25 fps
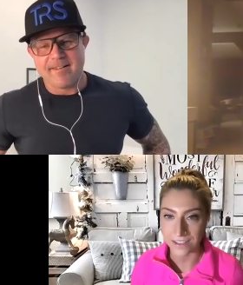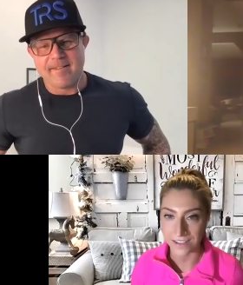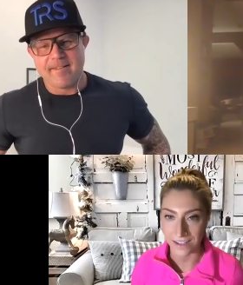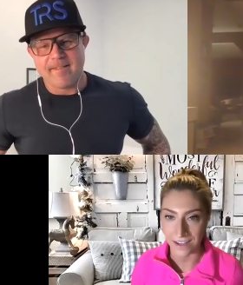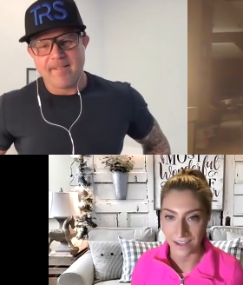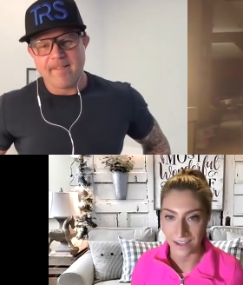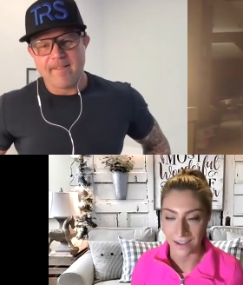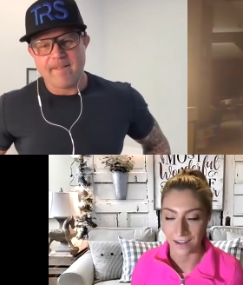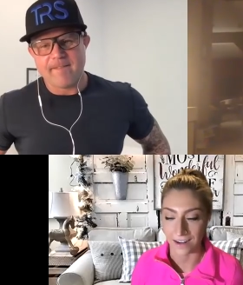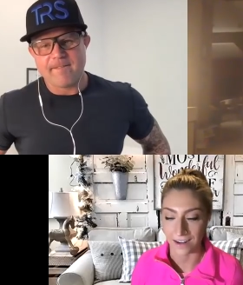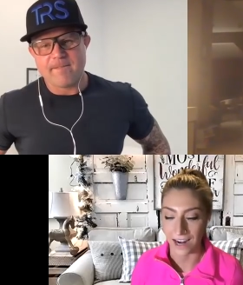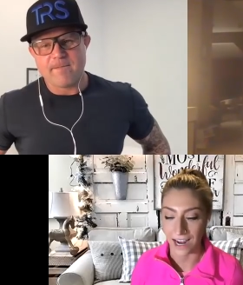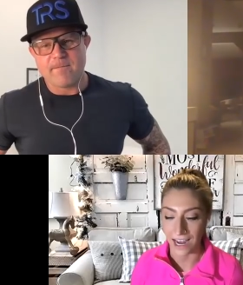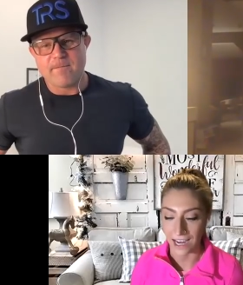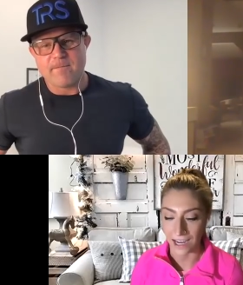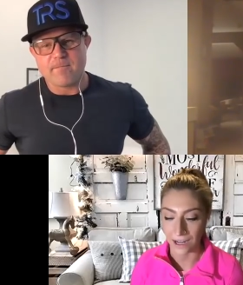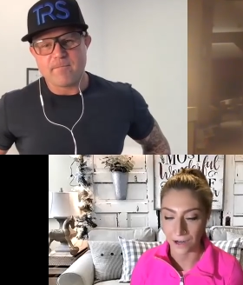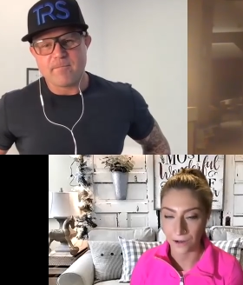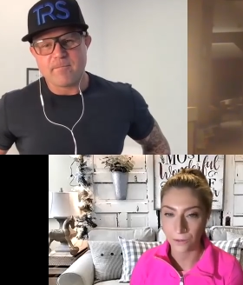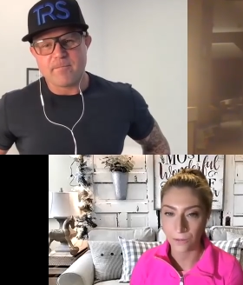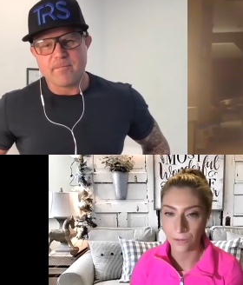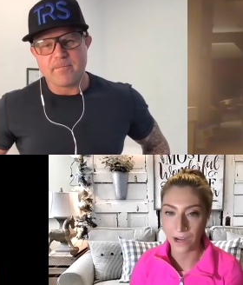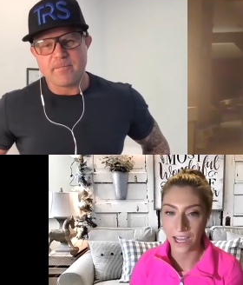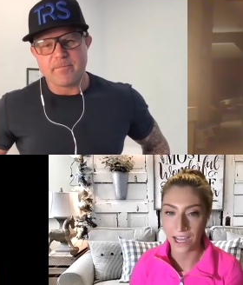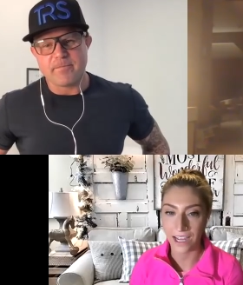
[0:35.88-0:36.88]
Speaker 1: this in? How
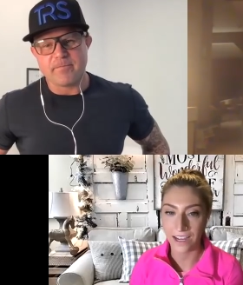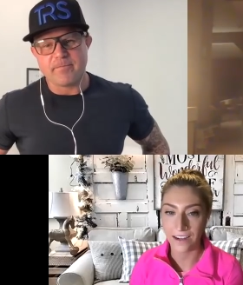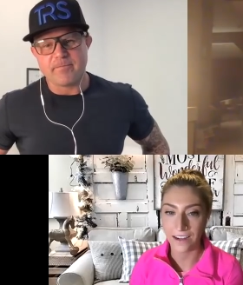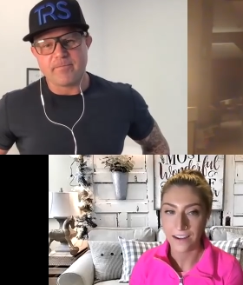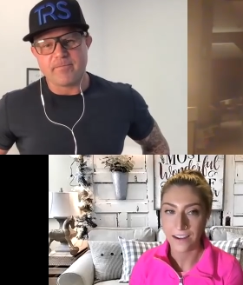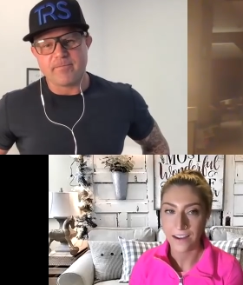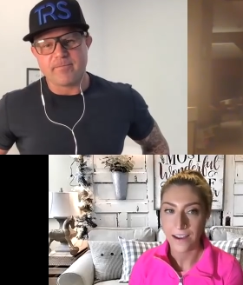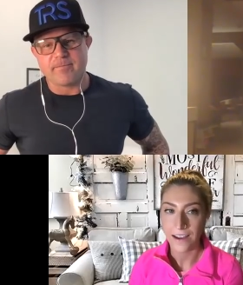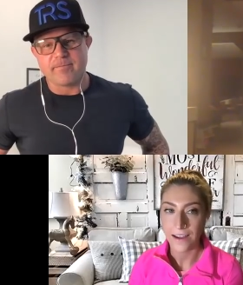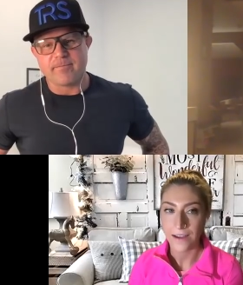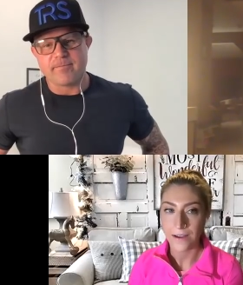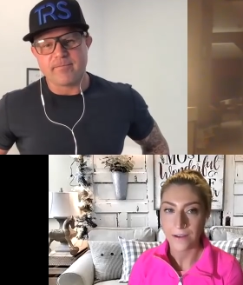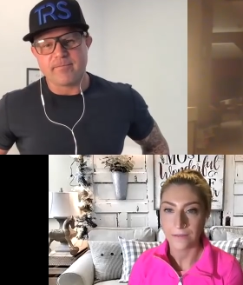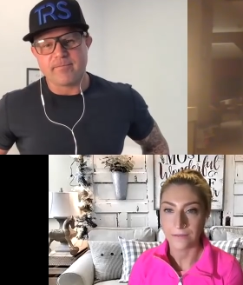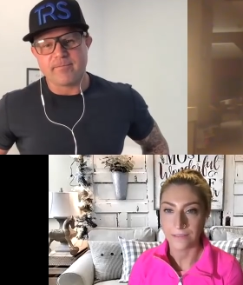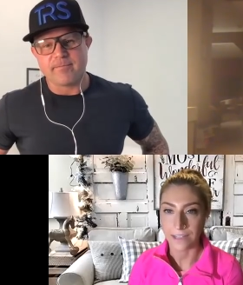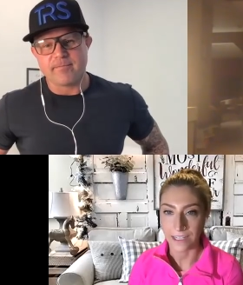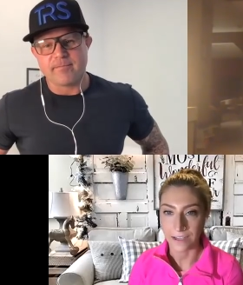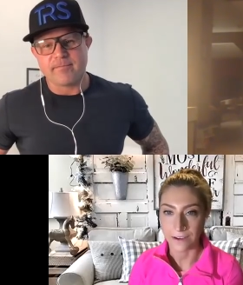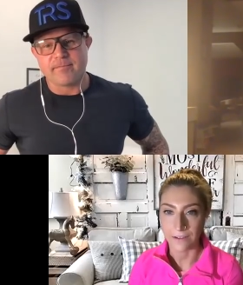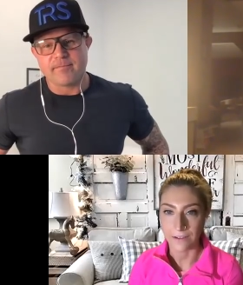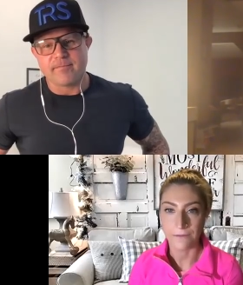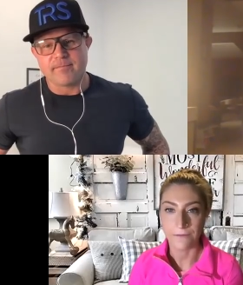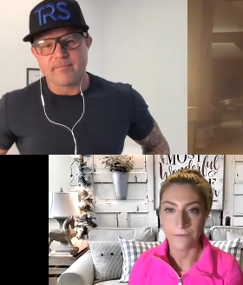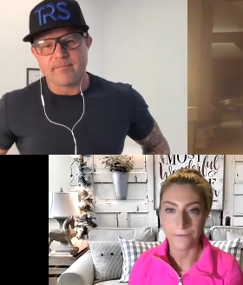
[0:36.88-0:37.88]
do I
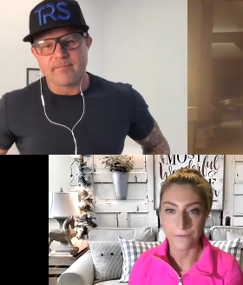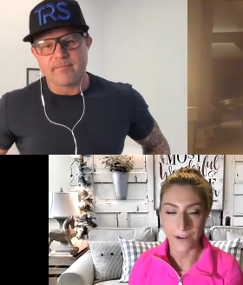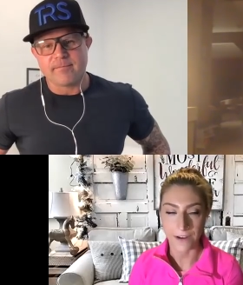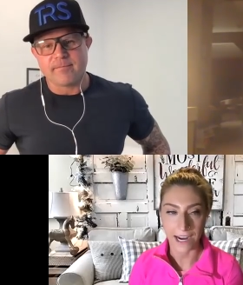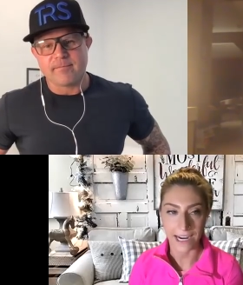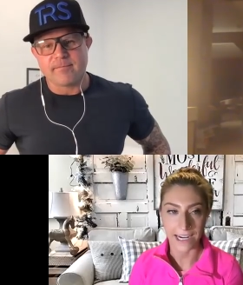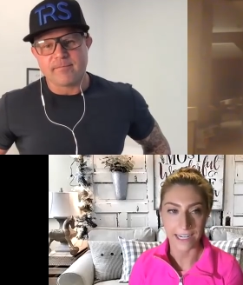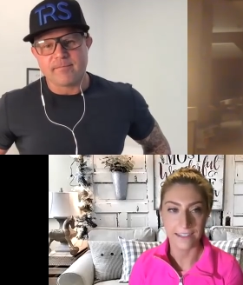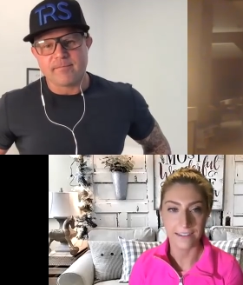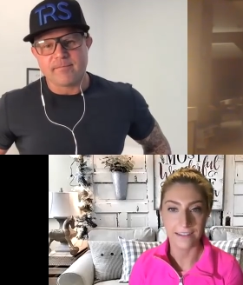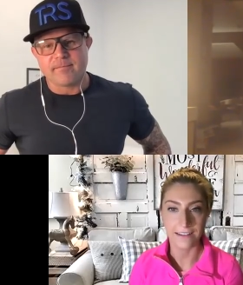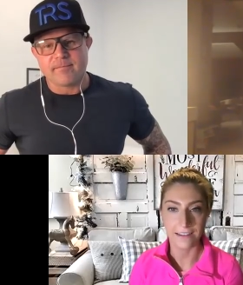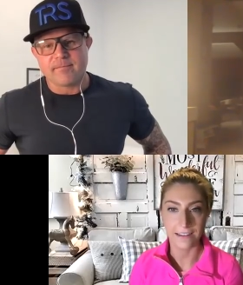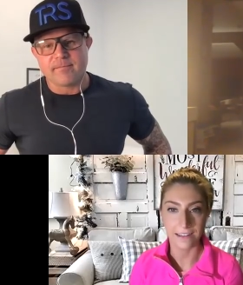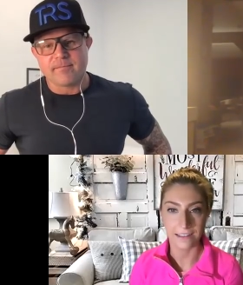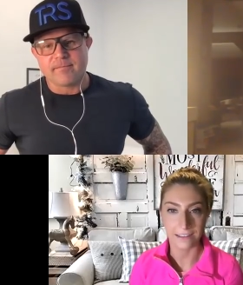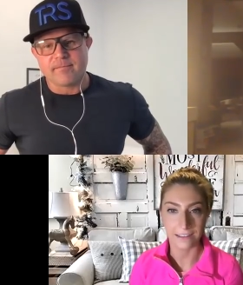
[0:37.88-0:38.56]
like find